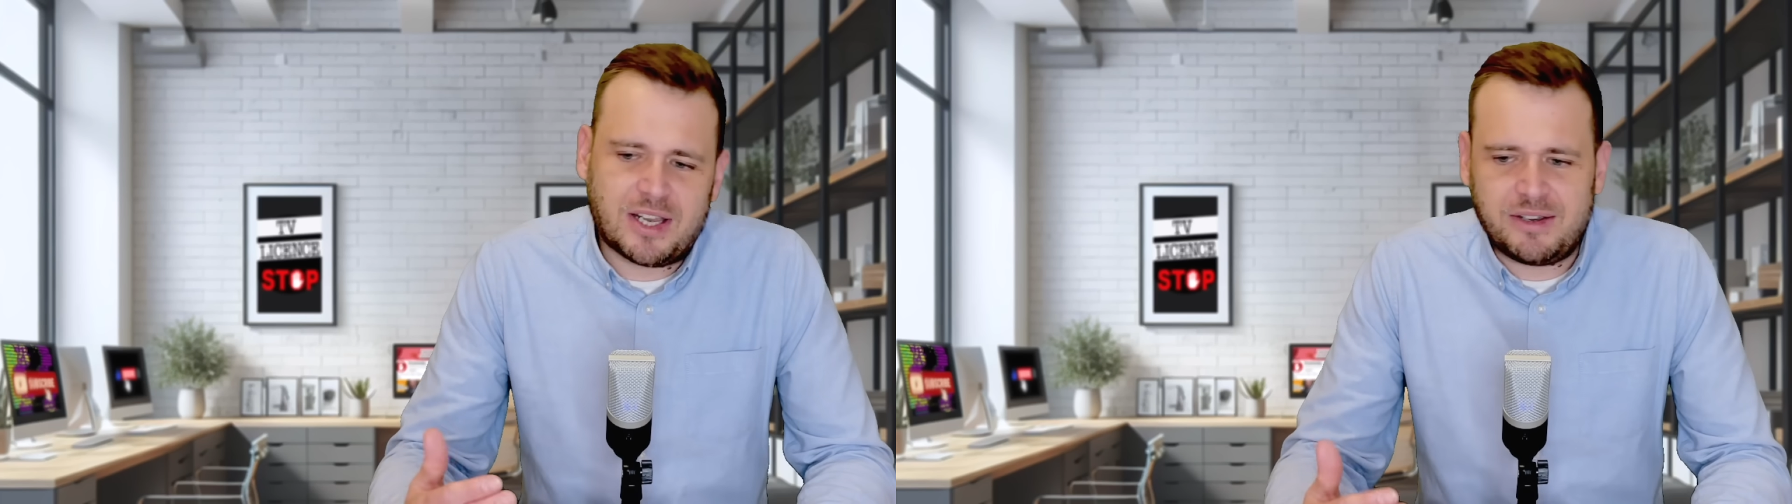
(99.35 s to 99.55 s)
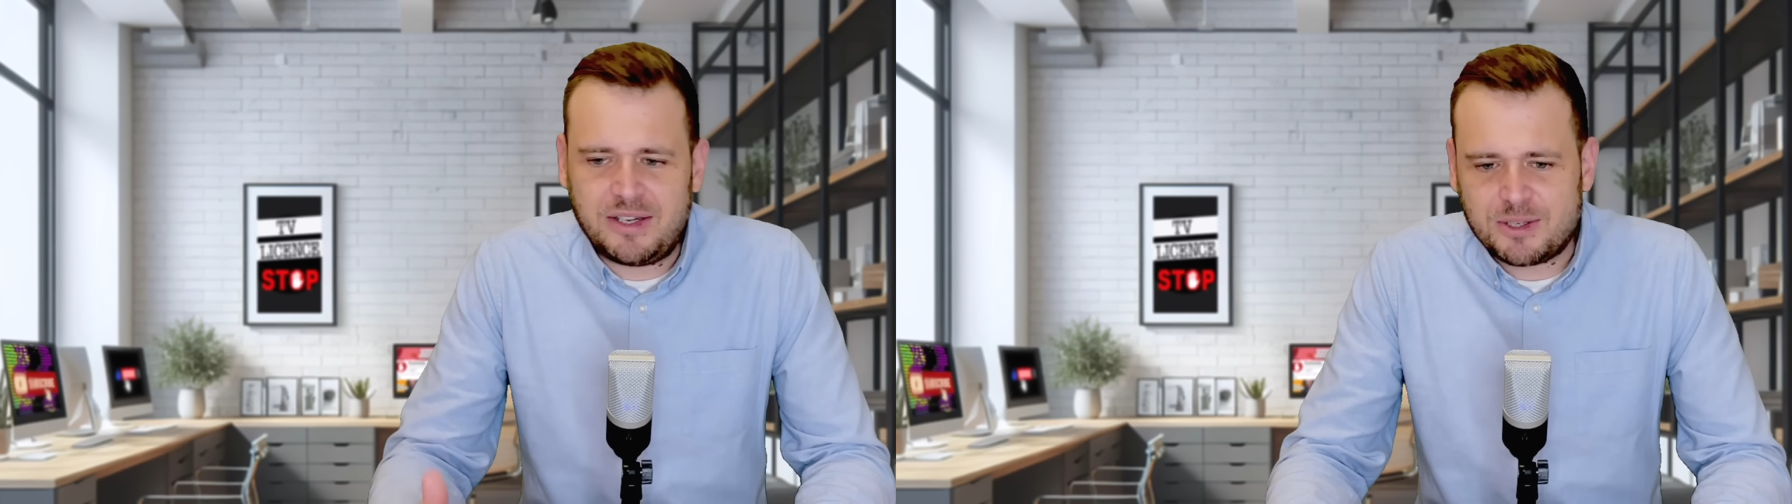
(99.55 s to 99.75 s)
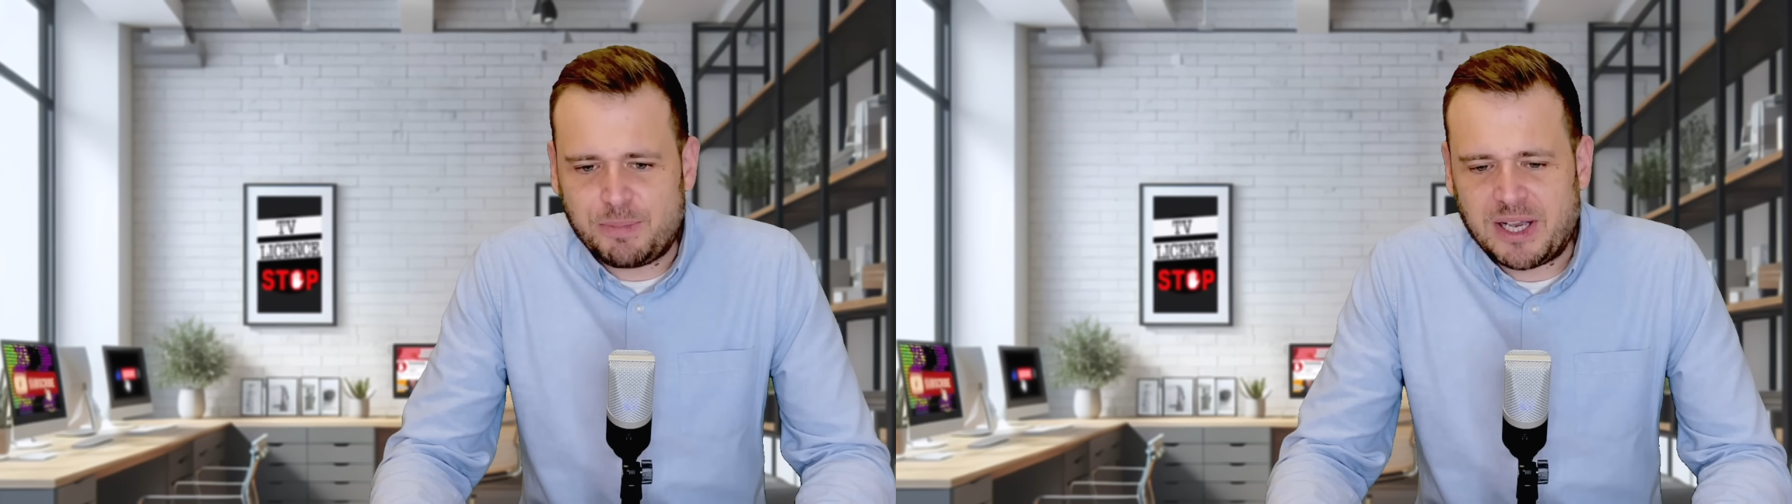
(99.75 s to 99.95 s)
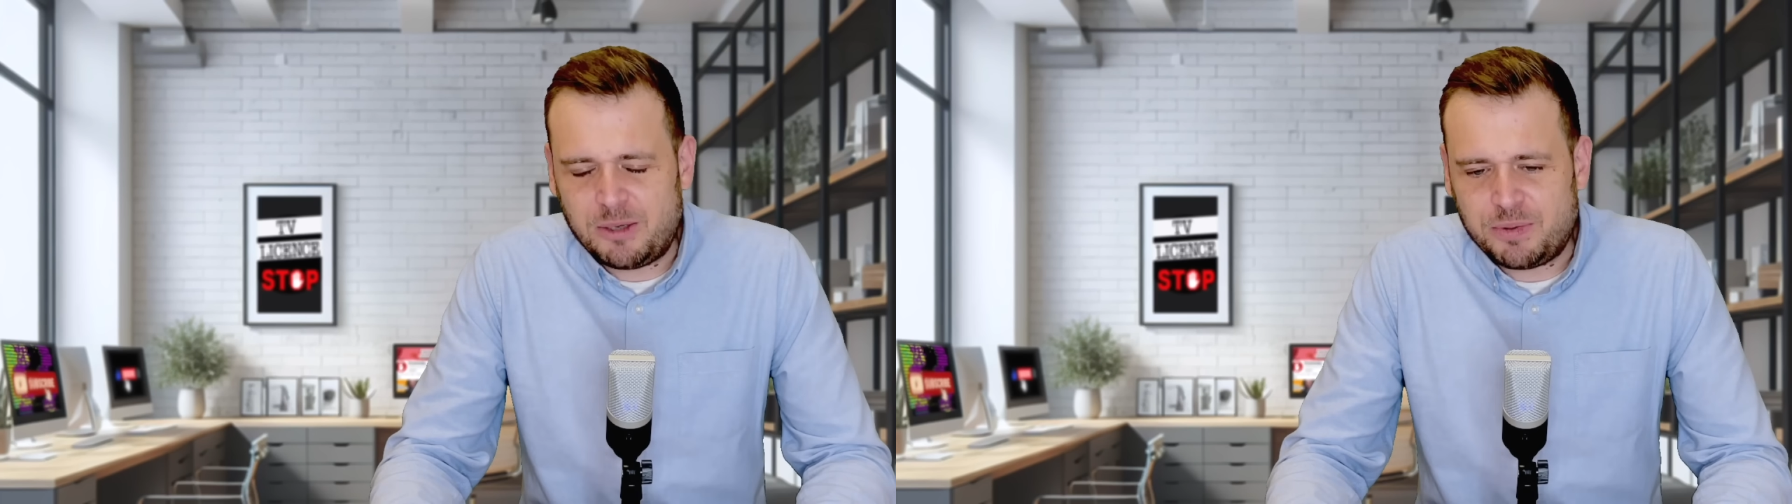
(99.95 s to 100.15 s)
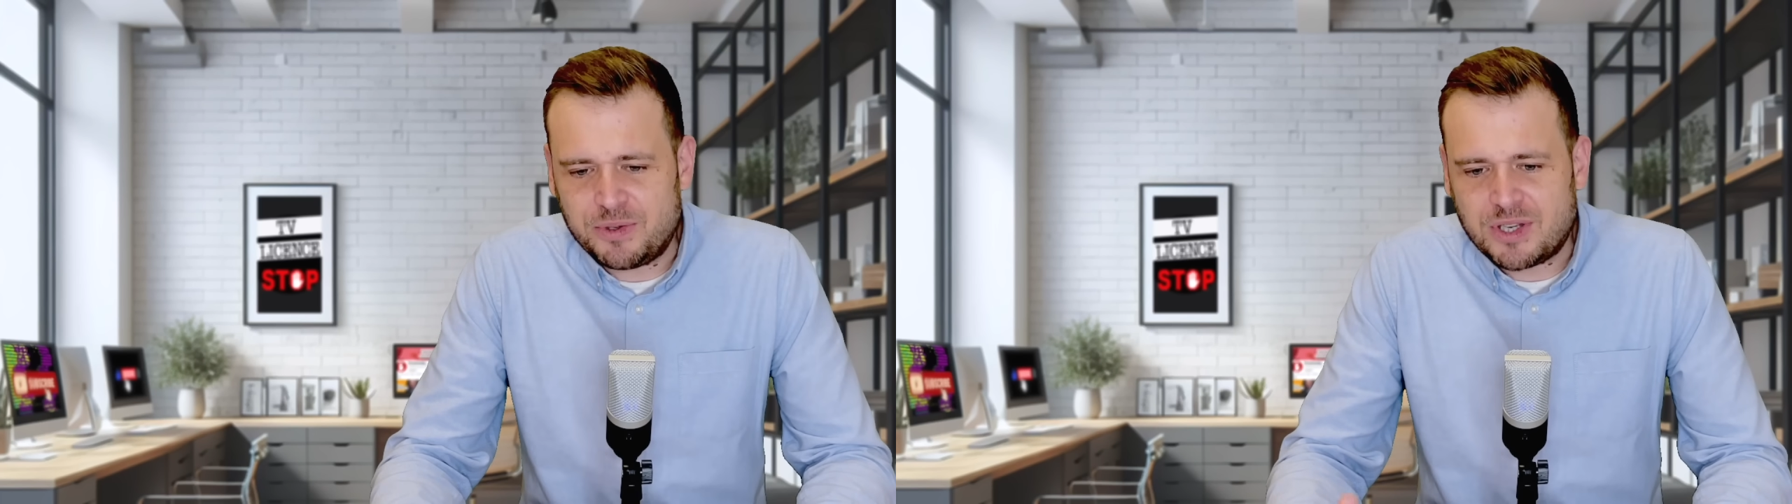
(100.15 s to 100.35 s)
out into
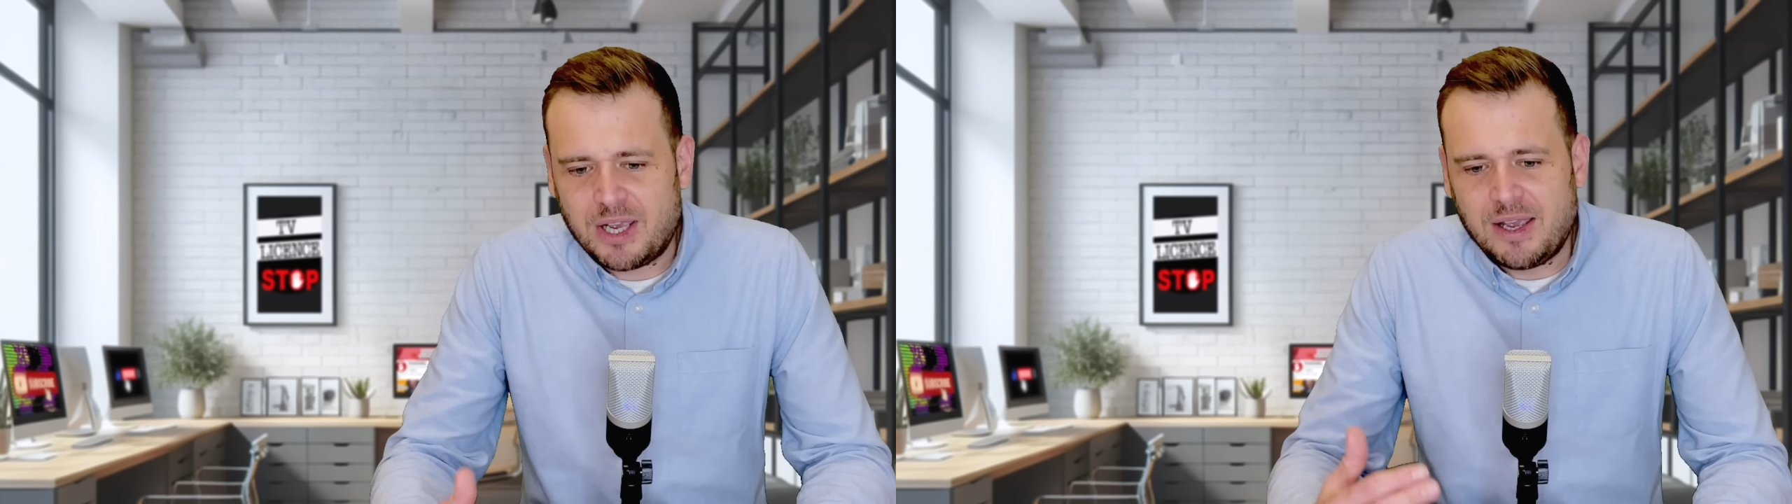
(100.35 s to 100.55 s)
papers.